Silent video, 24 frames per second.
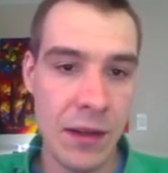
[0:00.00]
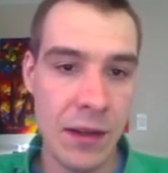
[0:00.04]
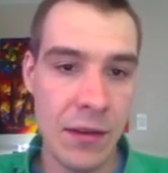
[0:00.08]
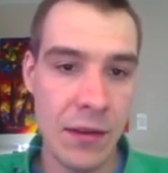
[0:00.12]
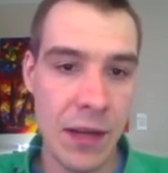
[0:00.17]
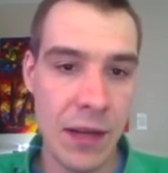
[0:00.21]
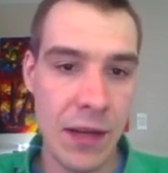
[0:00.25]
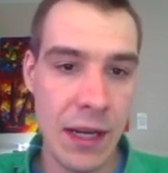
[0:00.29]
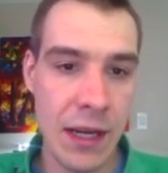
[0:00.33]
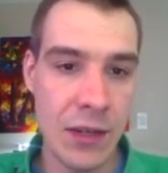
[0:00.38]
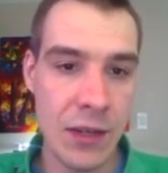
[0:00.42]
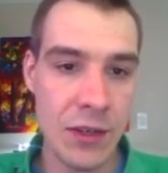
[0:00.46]

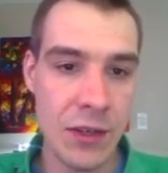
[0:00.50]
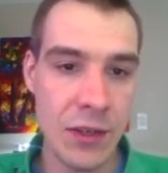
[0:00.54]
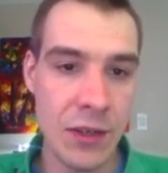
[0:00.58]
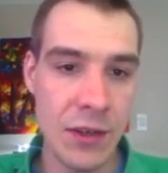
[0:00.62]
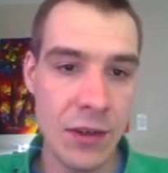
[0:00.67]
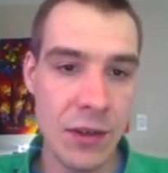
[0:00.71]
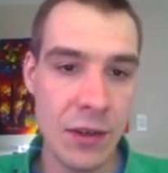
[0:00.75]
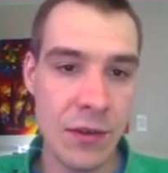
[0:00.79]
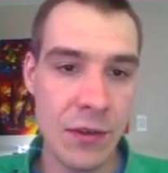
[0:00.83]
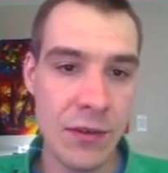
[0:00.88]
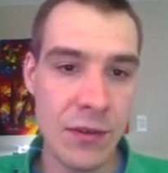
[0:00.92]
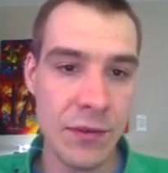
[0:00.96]
hydrogen
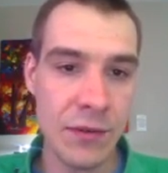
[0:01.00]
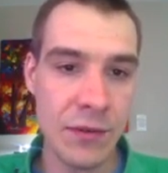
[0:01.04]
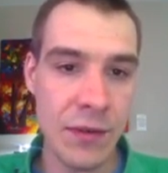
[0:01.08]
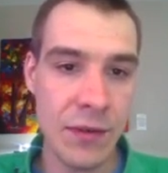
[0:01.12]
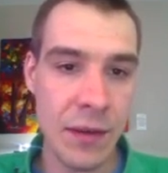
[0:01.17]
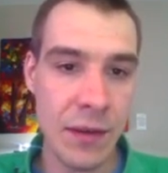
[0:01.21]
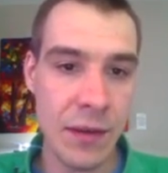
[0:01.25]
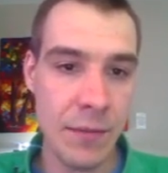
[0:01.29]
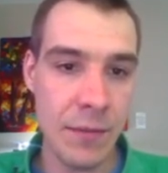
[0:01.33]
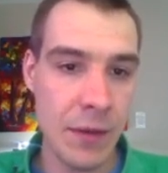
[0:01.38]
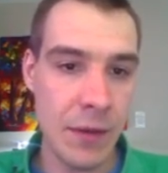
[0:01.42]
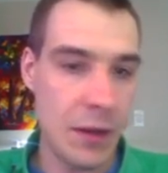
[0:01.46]
goes
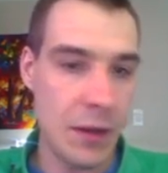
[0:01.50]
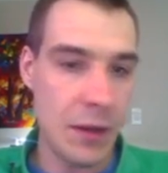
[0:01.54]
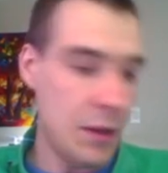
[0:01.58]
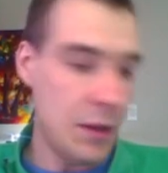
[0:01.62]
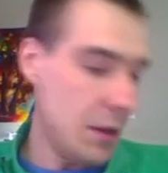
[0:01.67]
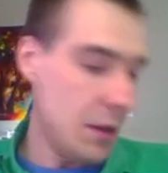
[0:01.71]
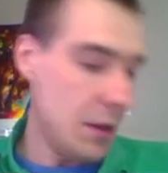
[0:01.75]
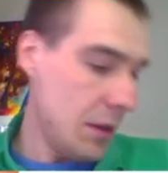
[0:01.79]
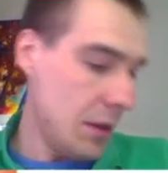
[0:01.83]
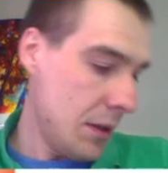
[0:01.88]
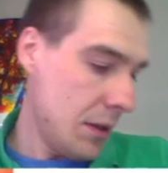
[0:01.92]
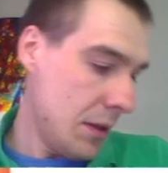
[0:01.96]
from
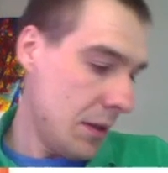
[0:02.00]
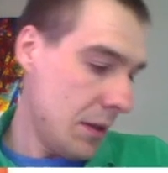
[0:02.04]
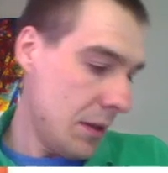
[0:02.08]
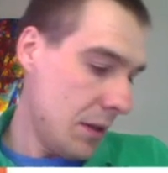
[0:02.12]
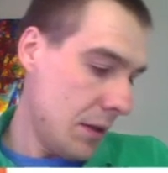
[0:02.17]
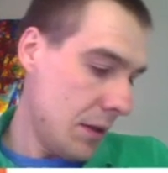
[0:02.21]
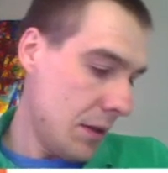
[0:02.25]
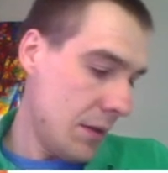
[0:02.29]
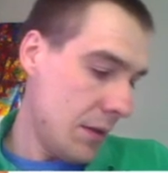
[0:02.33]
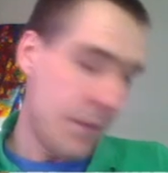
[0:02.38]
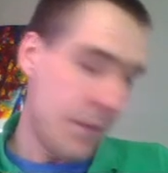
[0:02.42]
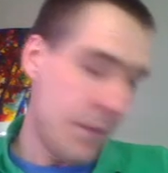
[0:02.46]

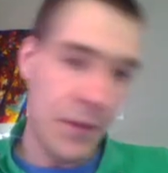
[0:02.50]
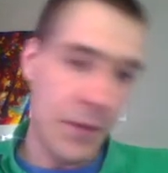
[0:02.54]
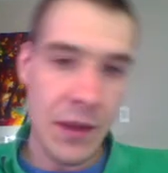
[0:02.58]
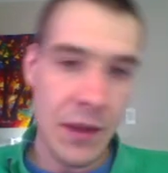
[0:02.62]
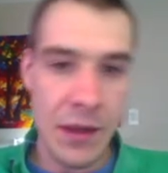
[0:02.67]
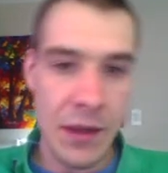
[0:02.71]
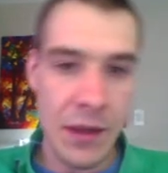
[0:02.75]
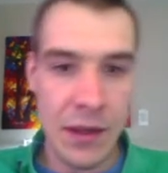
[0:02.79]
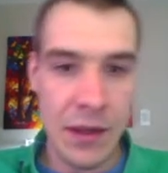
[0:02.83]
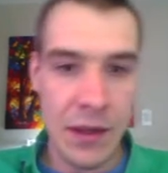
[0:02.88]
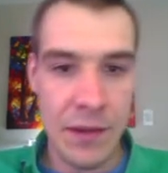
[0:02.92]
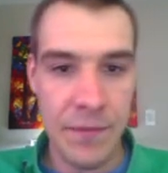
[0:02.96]

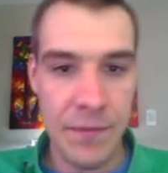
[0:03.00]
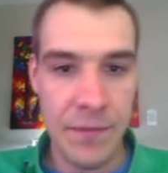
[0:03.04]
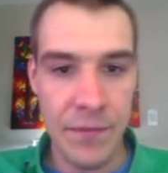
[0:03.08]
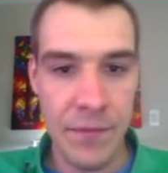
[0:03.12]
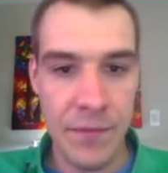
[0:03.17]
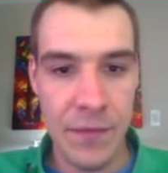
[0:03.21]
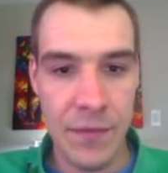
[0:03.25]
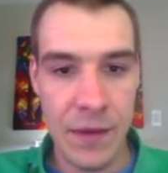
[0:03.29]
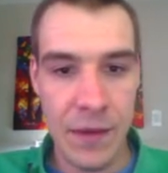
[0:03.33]
the